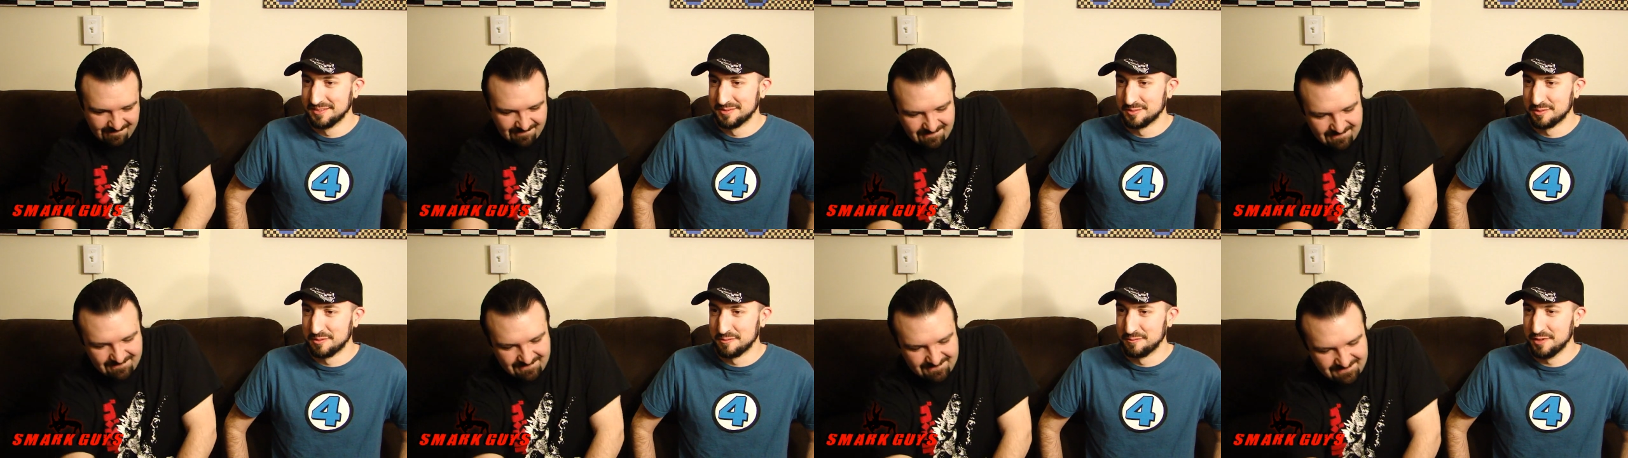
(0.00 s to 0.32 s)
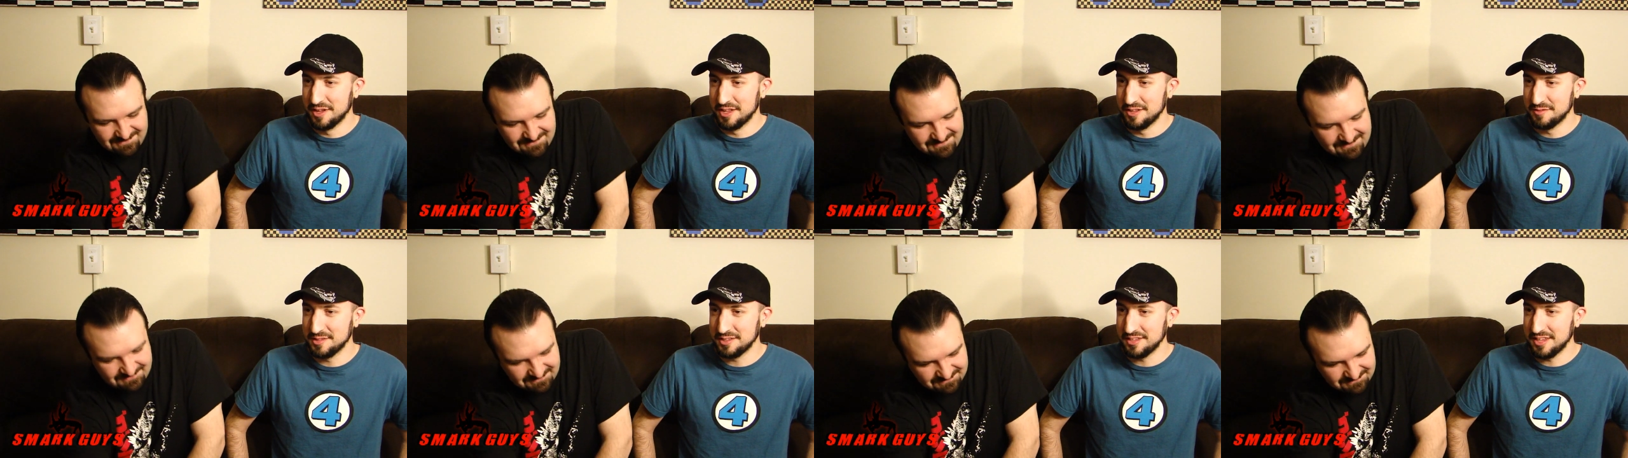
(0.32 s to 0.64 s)
Speaker 1: where
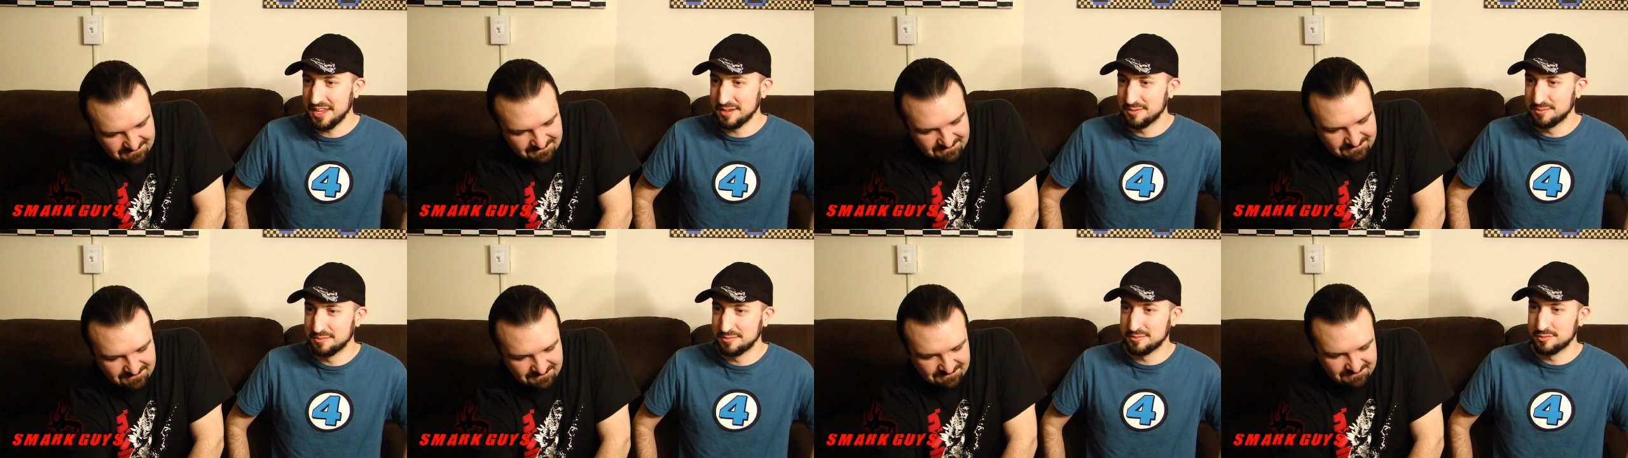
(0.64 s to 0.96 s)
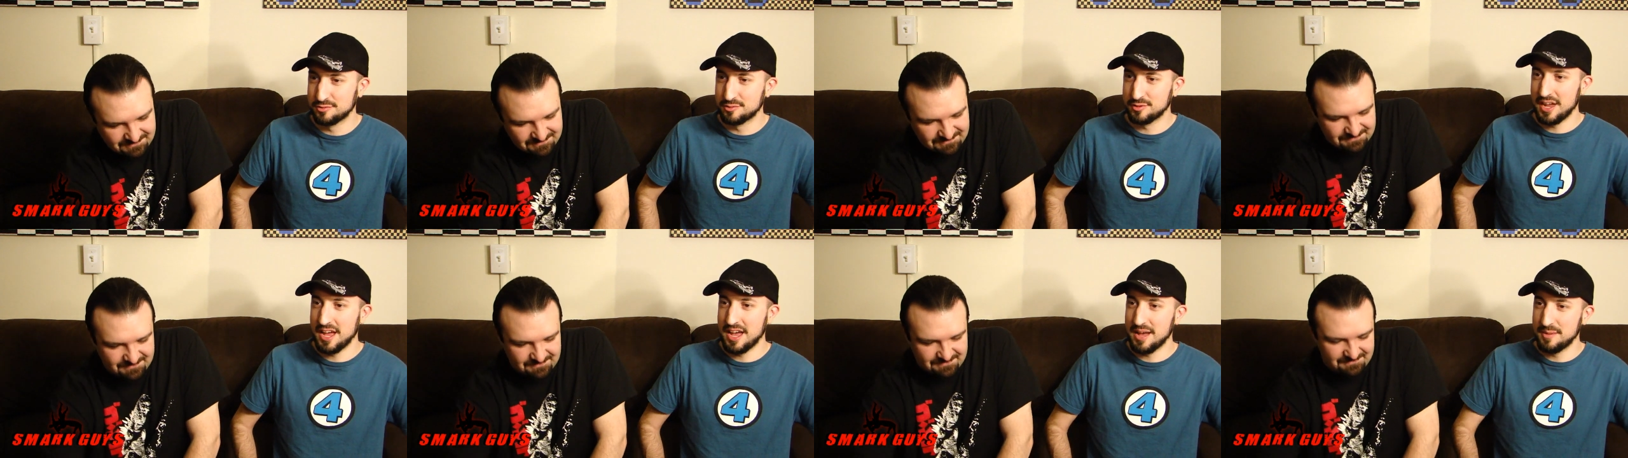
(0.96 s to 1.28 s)
Velvet like
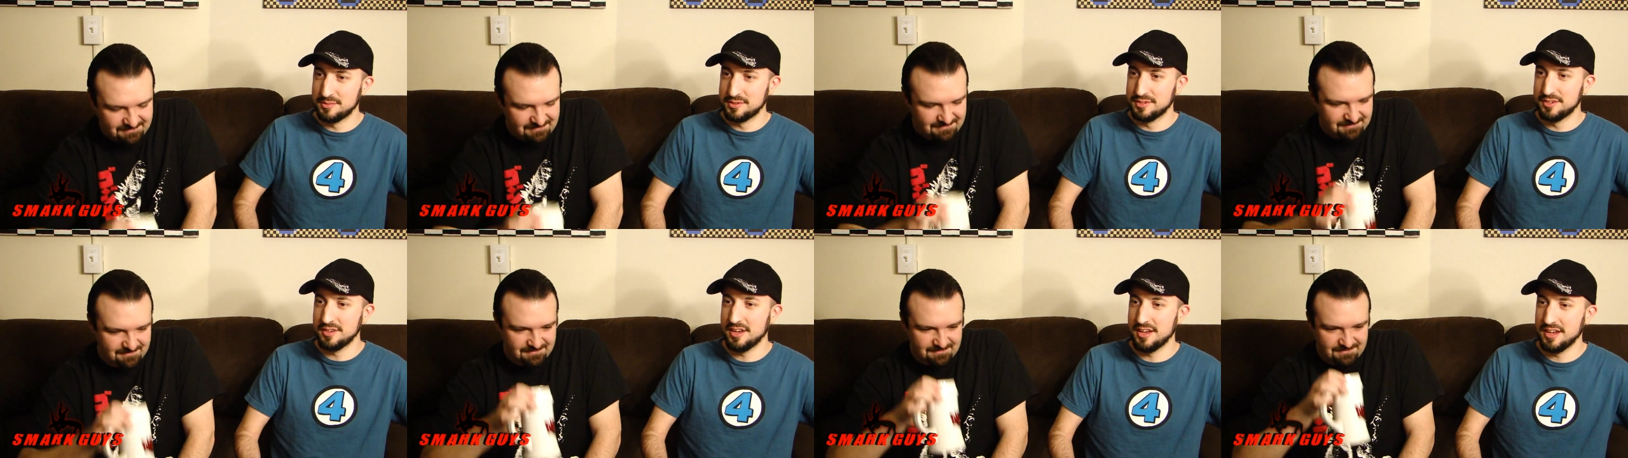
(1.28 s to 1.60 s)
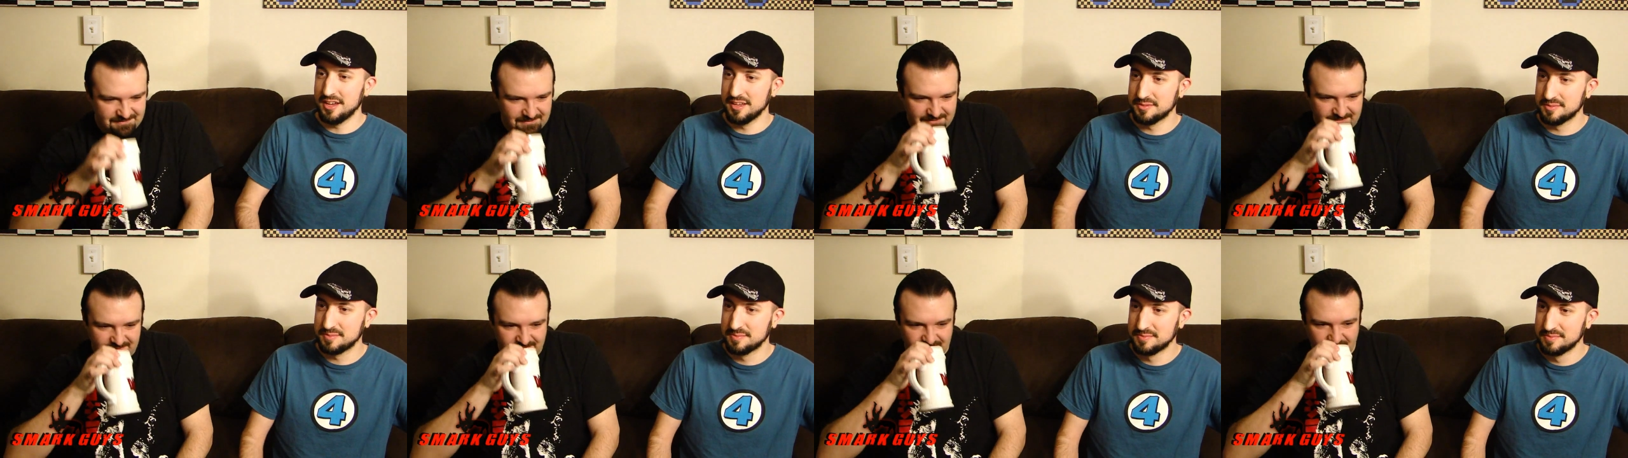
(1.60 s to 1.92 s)
grabbed
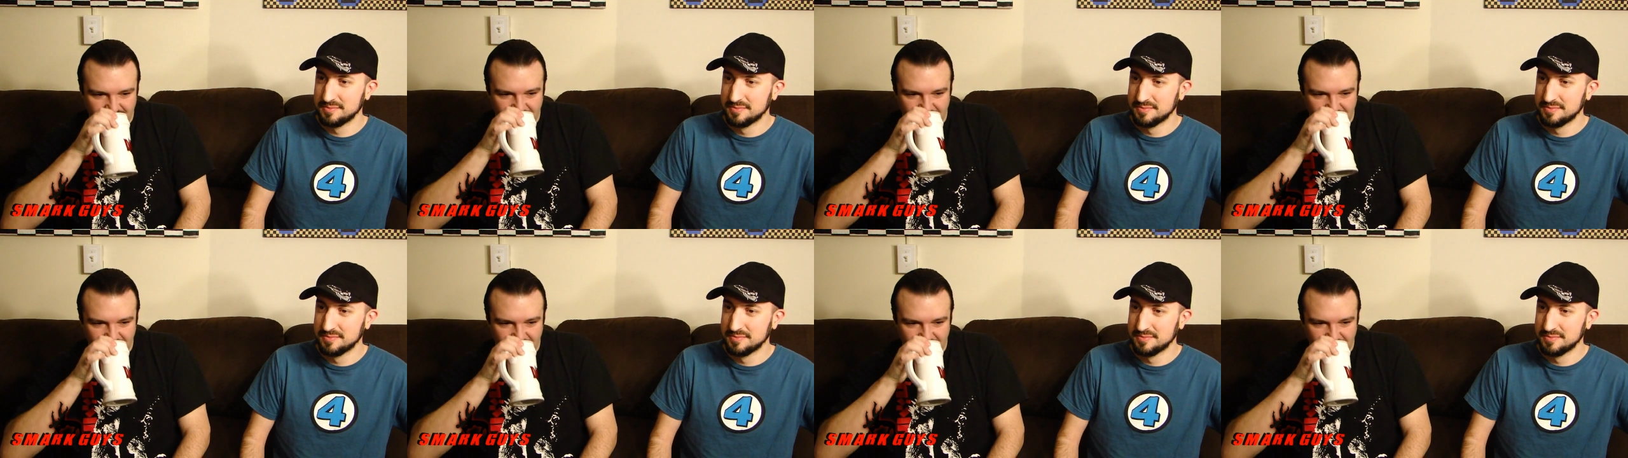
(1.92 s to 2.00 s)
uh,